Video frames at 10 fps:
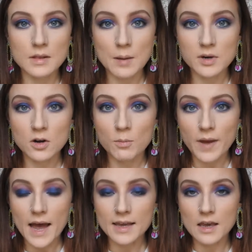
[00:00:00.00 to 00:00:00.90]
Now I'm gonna go
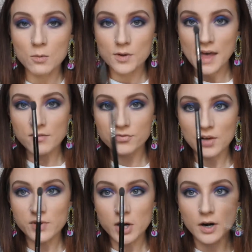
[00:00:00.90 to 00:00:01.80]
back in with that
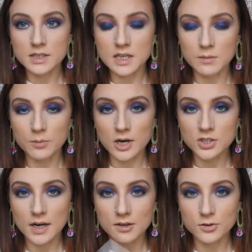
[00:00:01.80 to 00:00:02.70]
fluffier Sigma brush
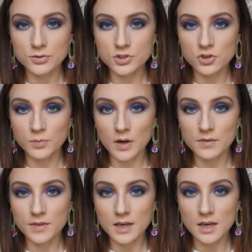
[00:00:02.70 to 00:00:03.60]
that I used to
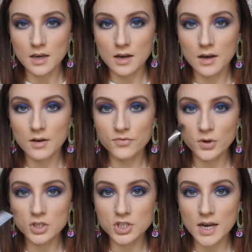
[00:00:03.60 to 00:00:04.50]
put the
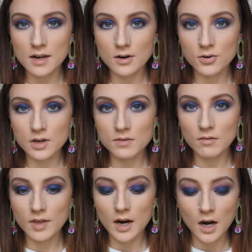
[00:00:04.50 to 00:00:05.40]
first shade underneath
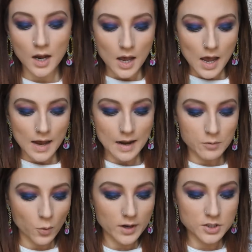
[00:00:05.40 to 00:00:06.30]
of there. And I'm
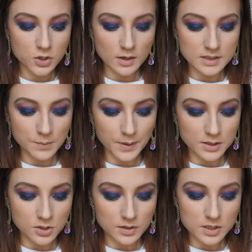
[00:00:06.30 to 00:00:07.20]
going to dip
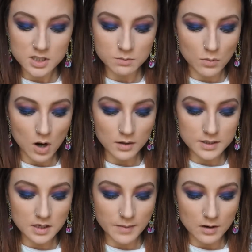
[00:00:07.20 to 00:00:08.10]
into the
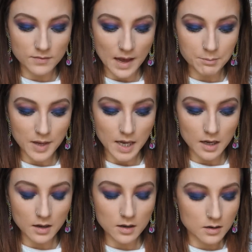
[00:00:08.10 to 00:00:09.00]
smallest amount of that
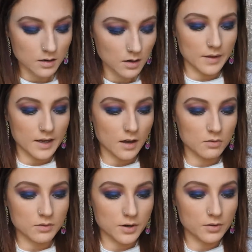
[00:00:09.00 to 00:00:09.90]
pink, like
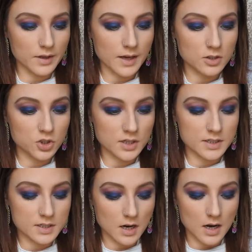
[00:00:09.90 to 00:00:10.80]
literally
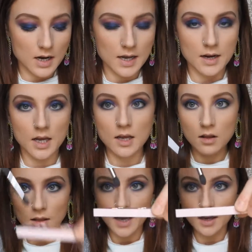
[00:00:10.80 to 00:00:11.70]
just on
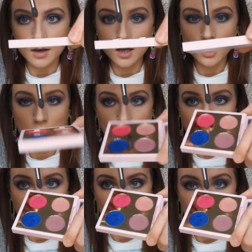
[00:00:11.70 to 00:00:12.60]
like,
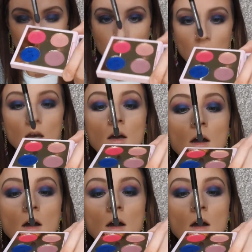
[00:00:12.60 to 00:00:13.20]
here's that pink.